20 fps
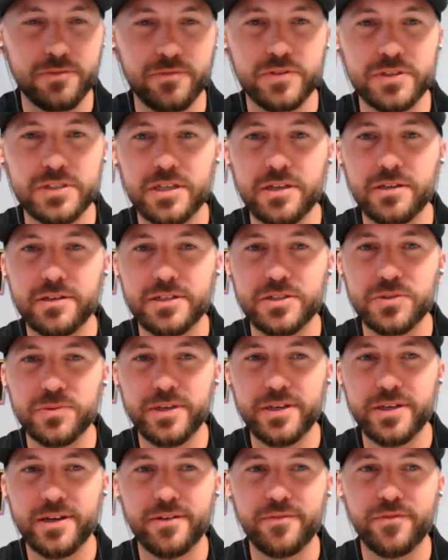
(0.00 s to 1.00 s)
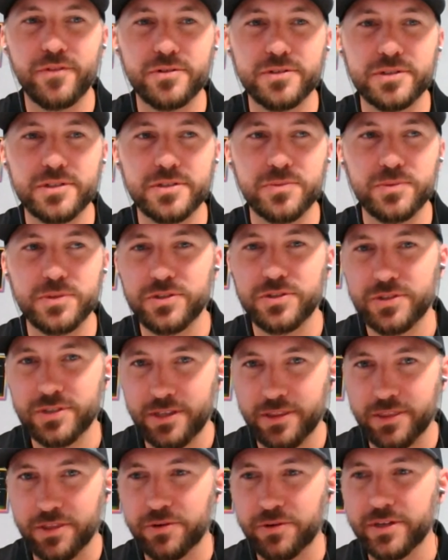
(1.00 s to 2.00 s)
facilities we have versus what you
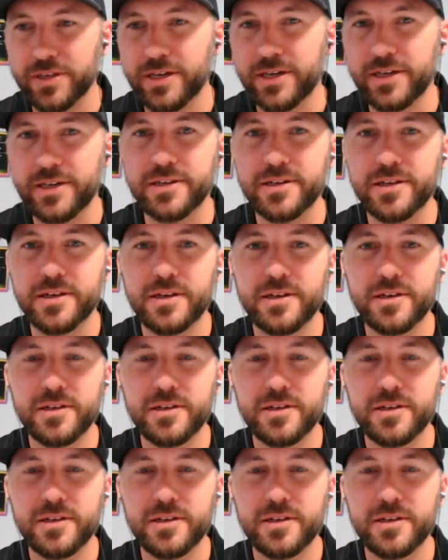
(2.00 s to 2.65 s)
said, 38